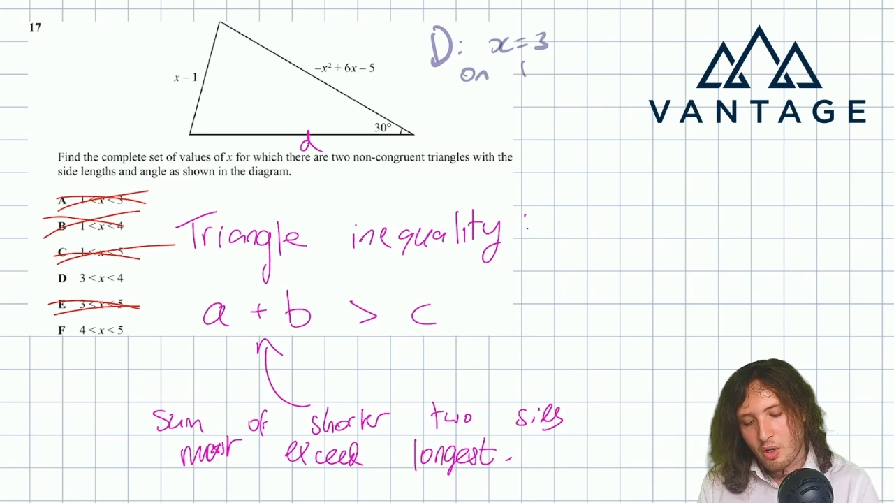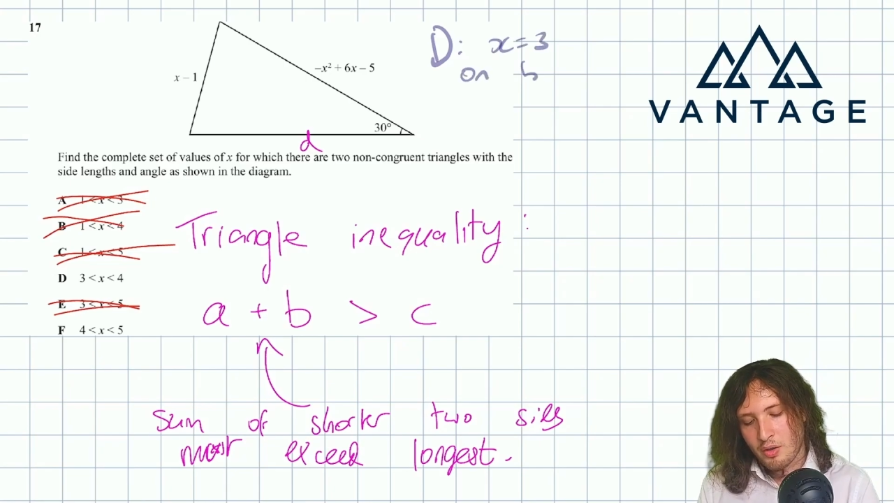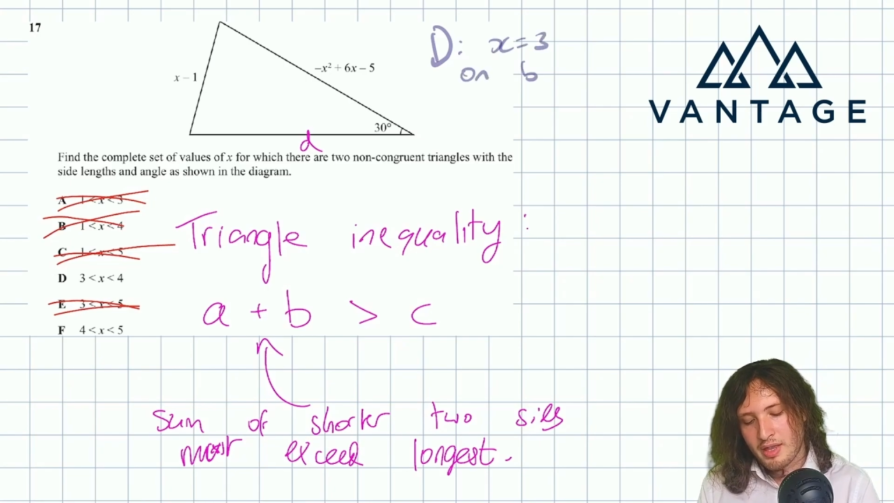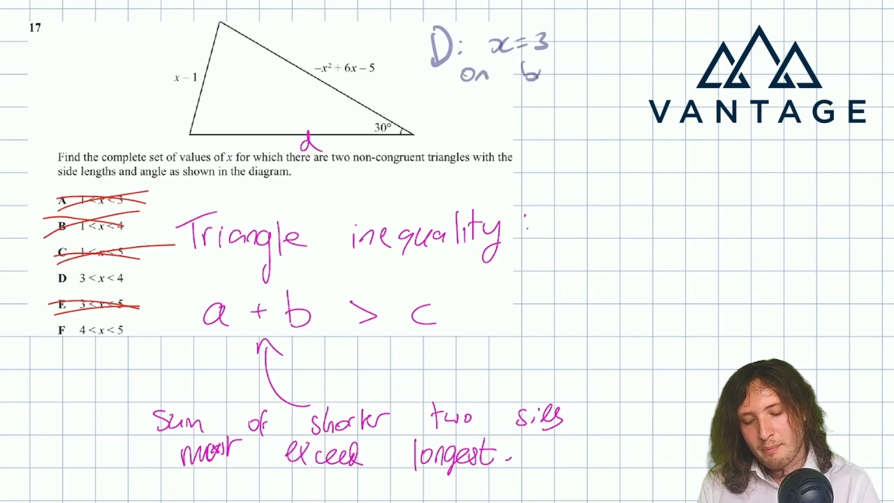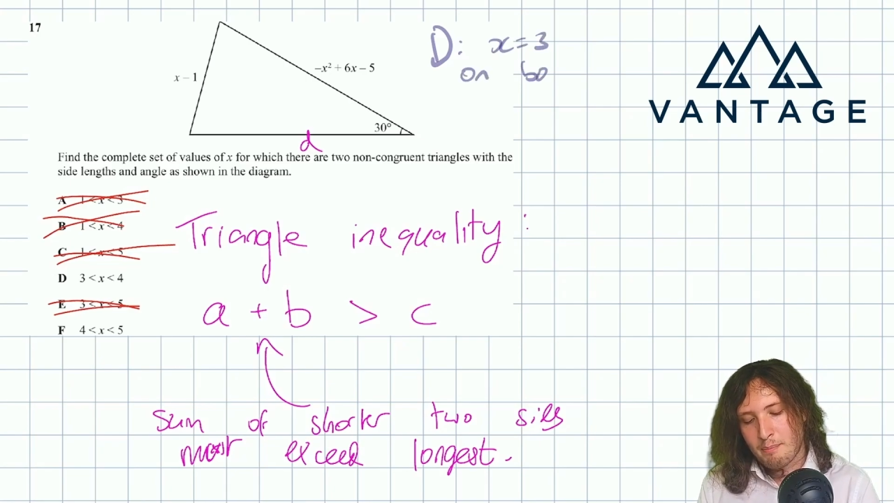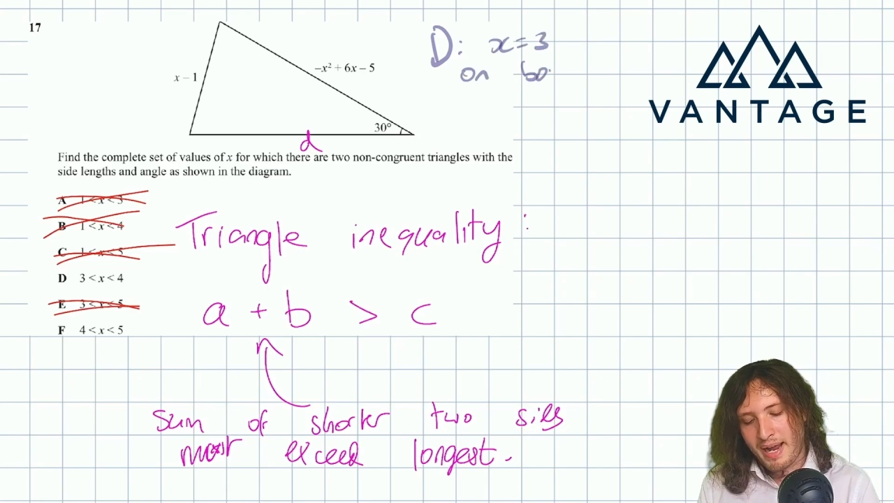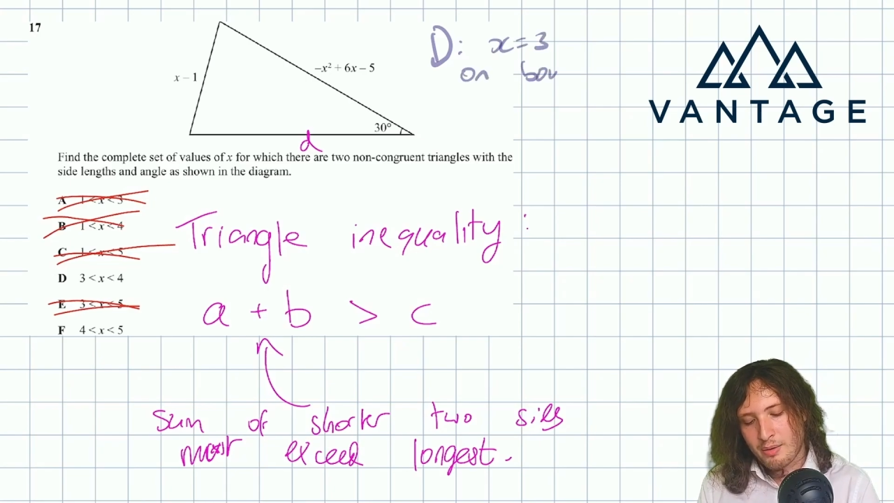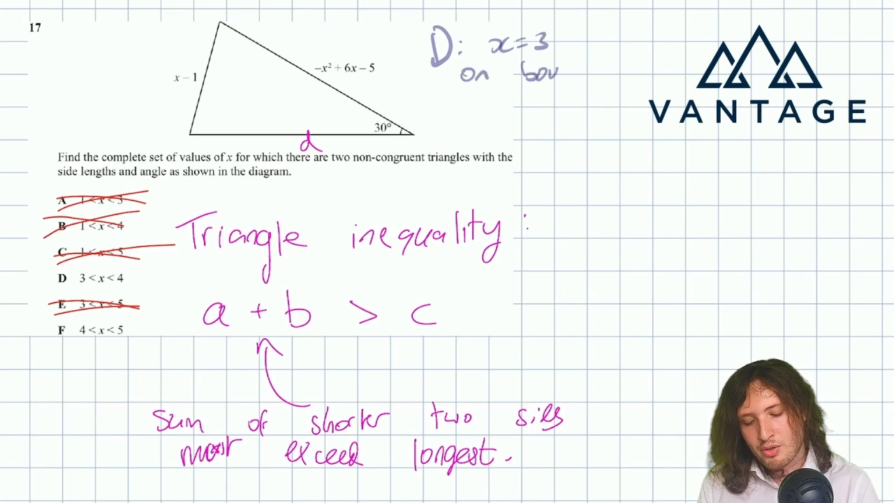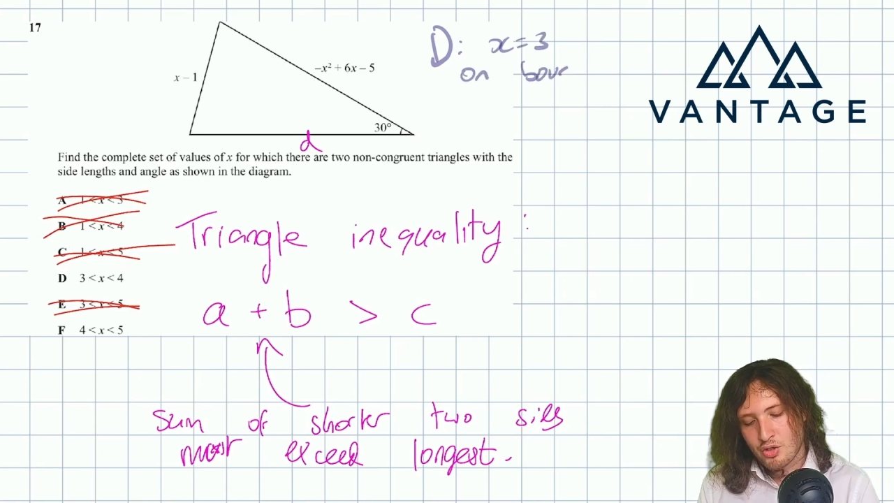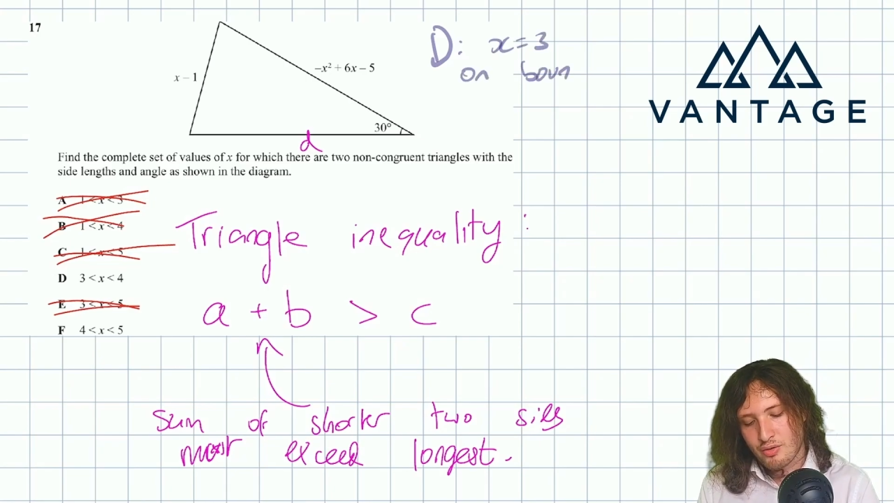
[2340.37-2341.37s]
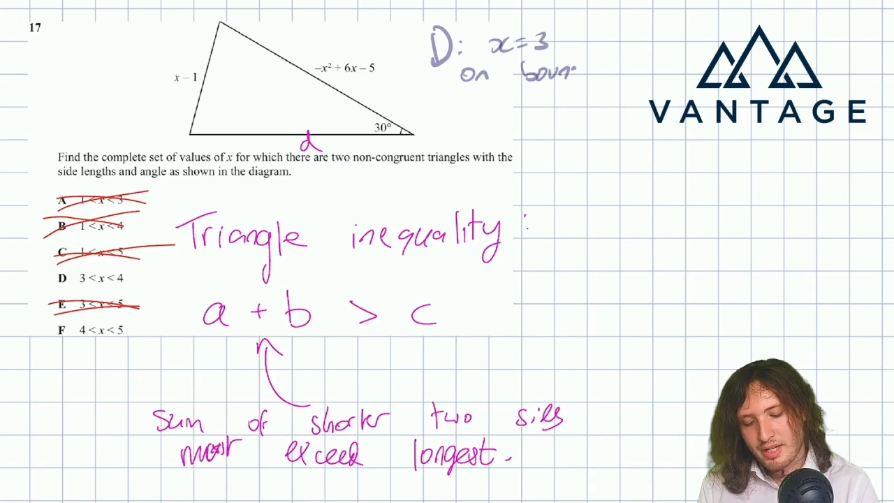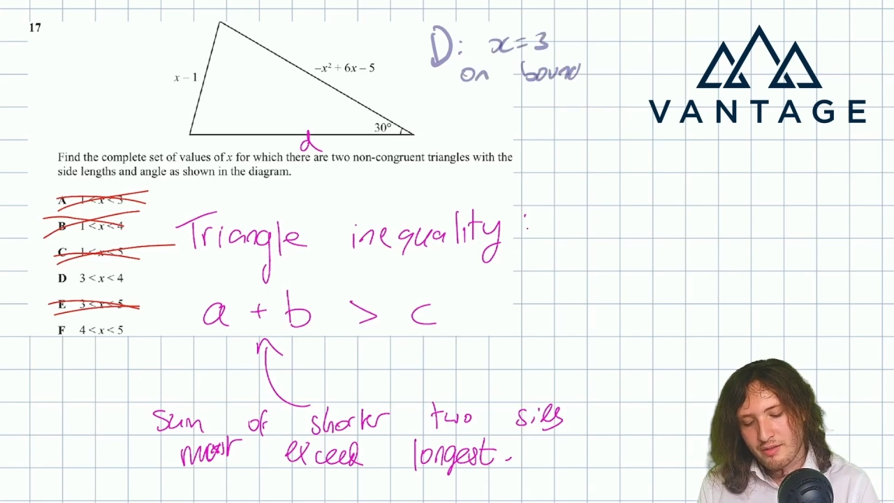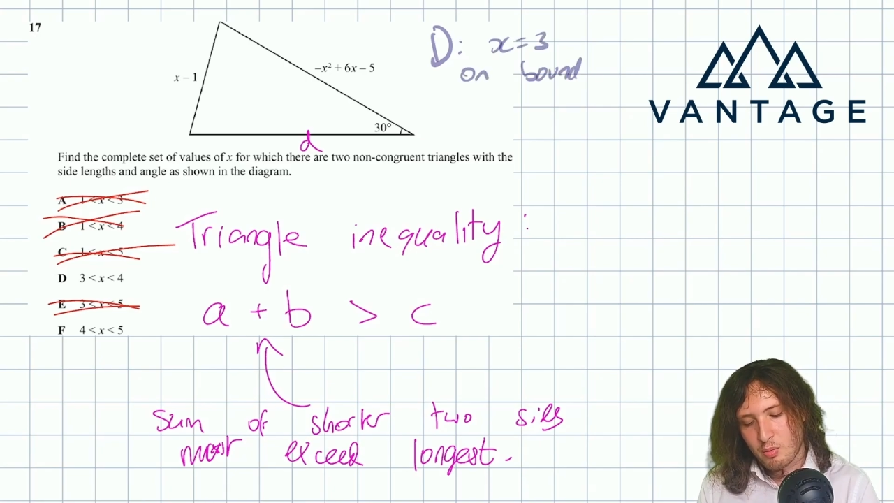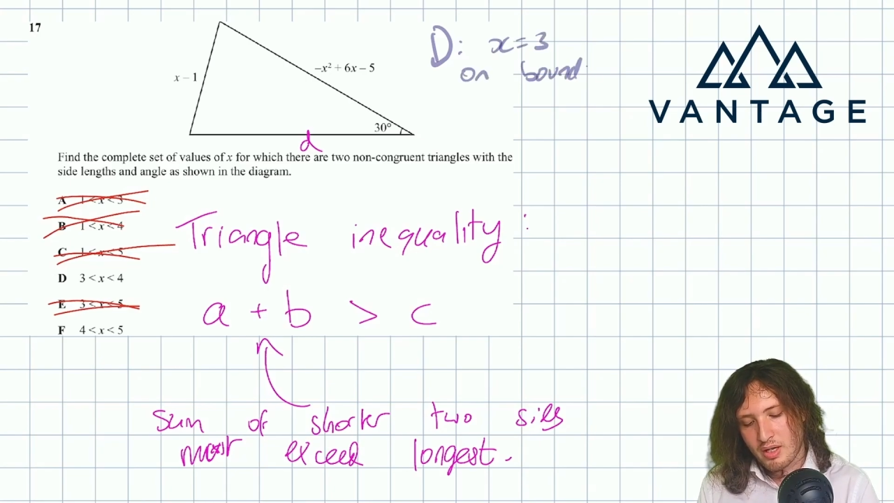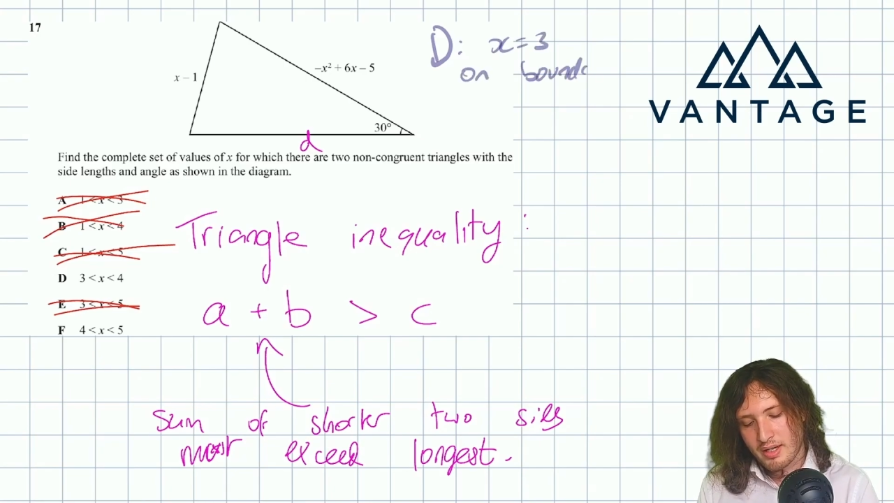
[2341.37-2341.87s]
on the boundary
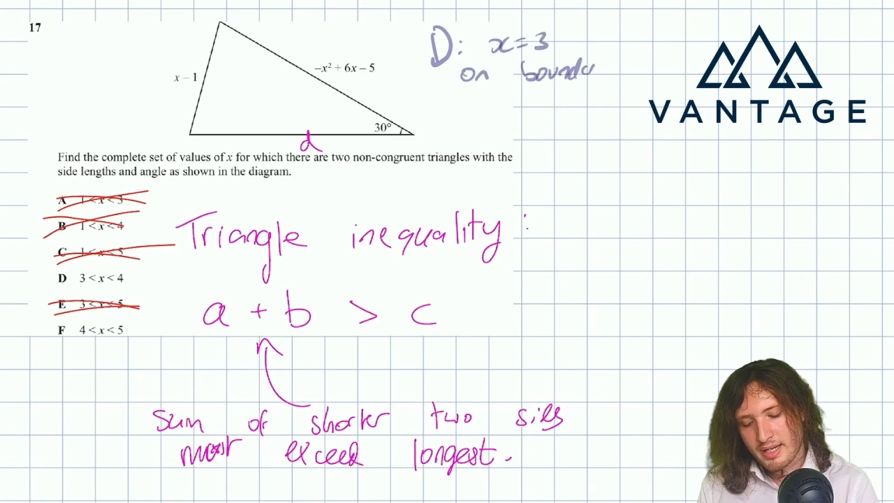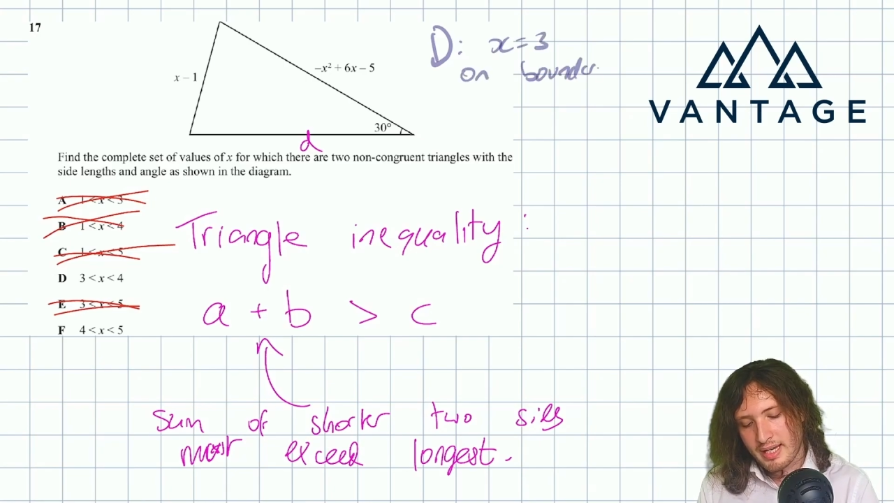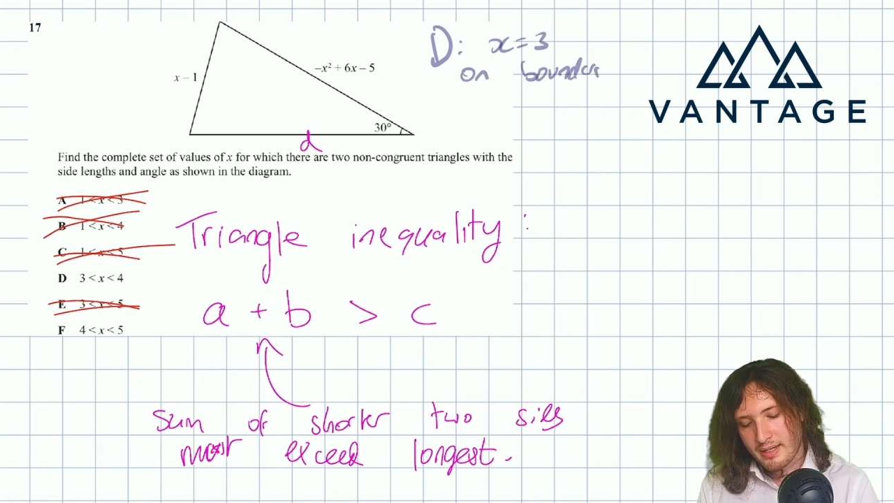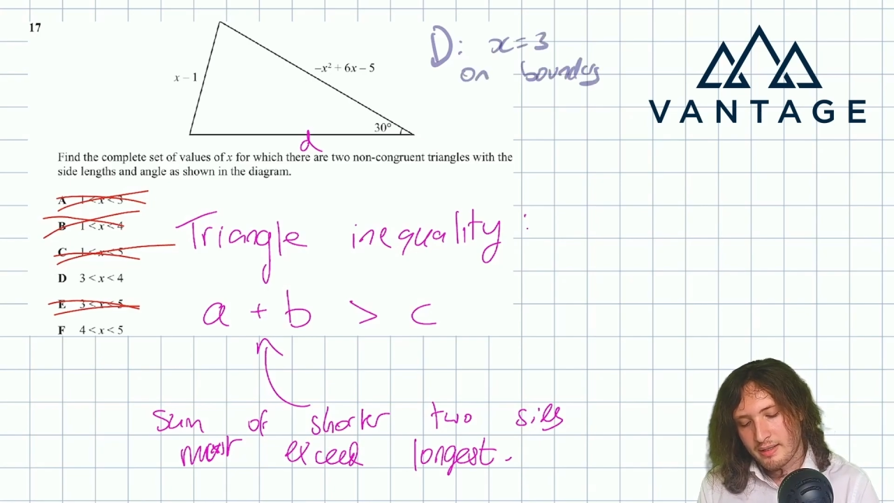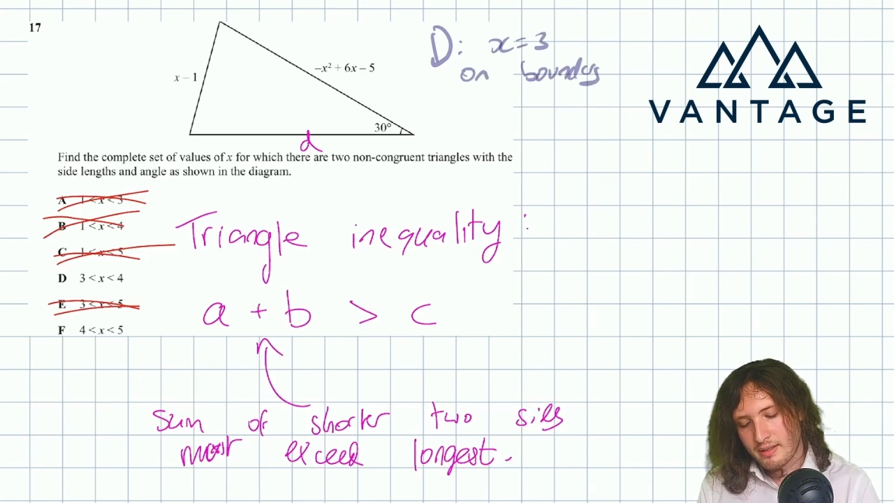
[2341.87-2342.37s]
of working.